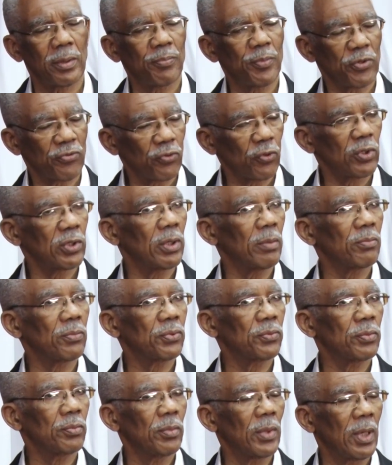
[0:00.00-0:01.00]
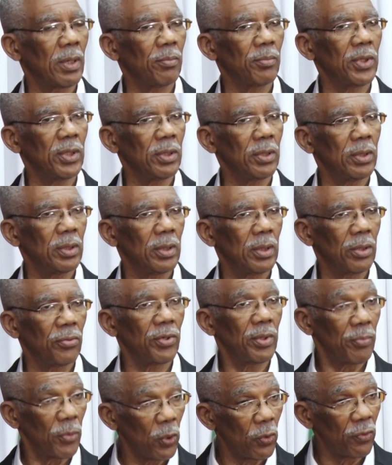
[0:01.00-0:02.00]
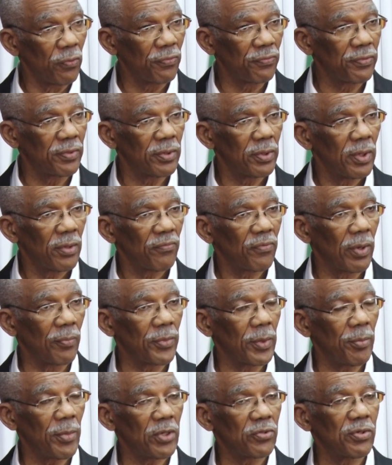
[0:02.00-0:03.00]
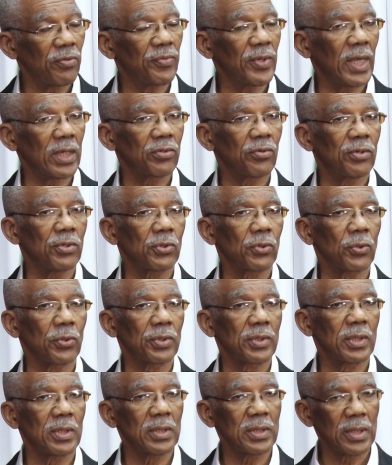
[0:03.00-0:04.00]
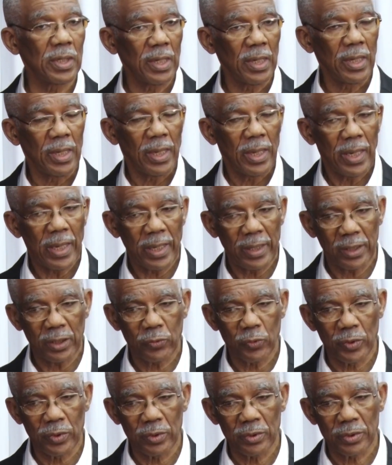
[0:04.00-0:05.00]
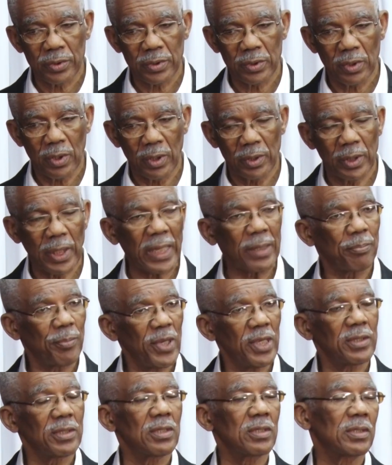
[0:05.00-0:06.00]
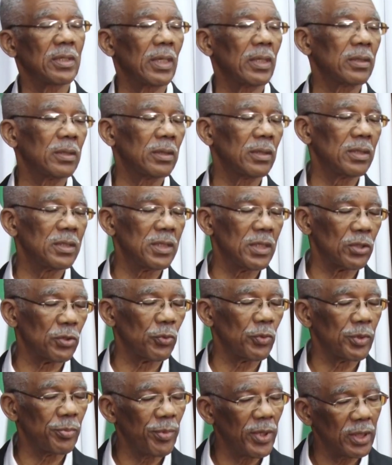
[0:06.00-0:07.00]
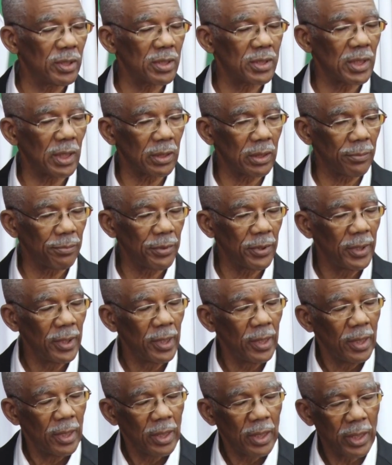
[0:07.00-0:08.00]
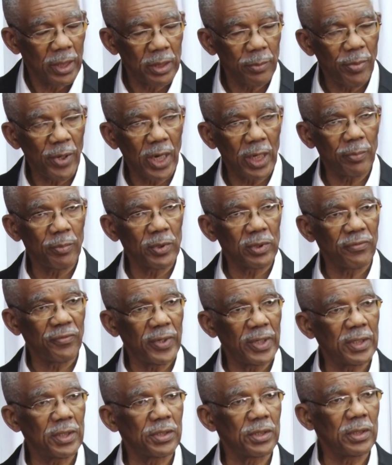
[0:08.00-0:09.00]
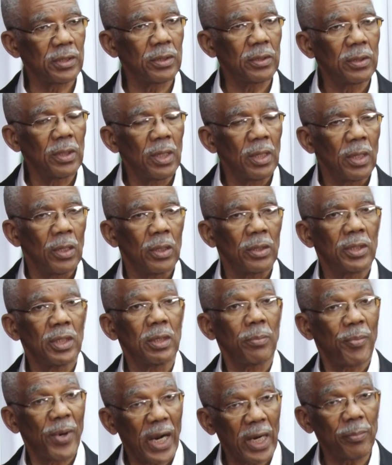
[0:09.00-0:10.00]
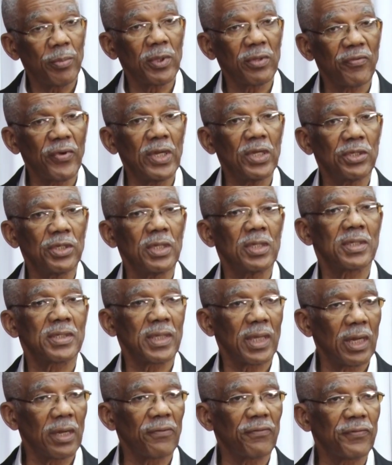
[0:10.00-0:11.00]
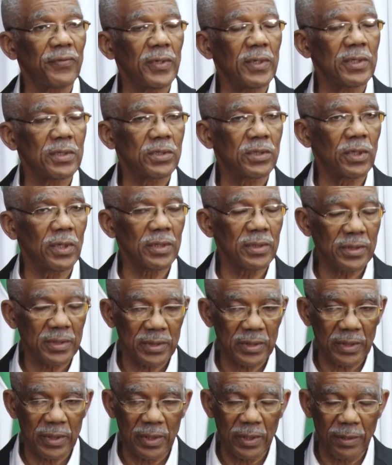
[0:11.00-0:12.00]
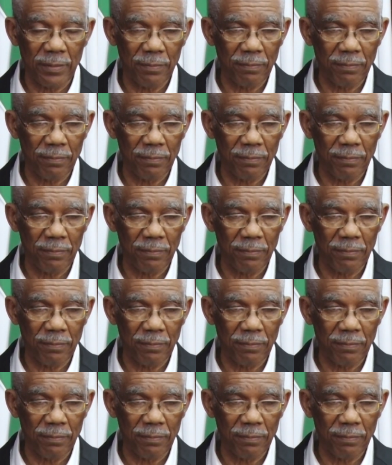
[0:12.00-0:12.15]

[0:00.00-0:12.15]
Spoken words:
petroleum be removed from the Ministry of Natural Resources. And it was on that basis that the decision was made to set up a Department of Energy. The Department of Energy itself is just,